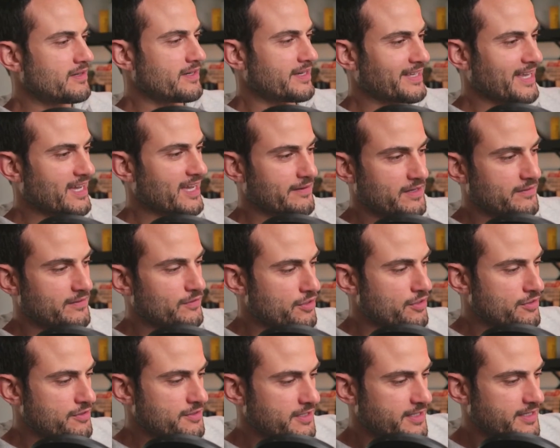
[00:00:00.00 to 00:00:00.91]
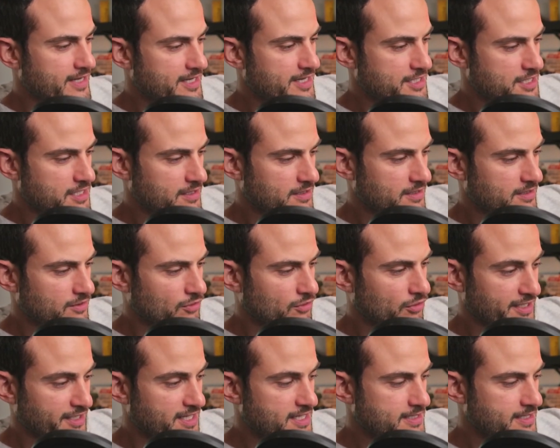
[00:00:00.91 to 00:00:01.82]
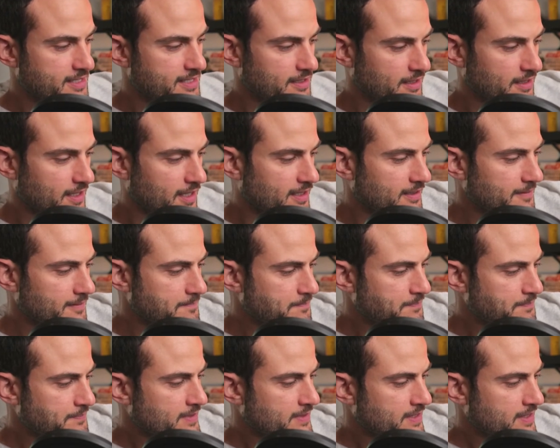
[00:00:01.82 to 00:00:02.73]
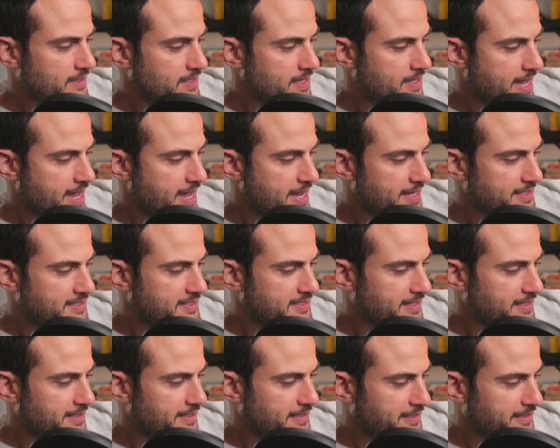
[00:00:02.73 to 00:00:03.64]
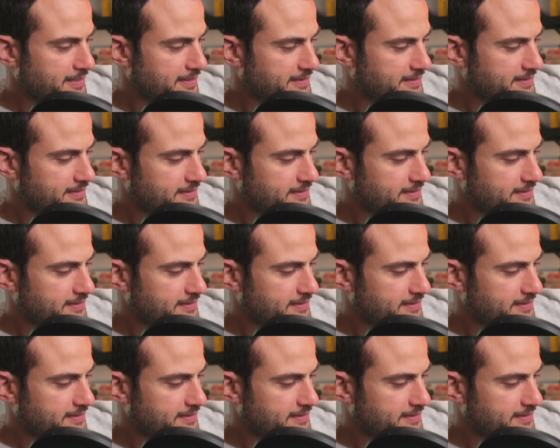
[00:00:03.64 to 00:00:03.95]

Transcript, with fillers: again, I've never owned a Yashica or any TLR. And uh,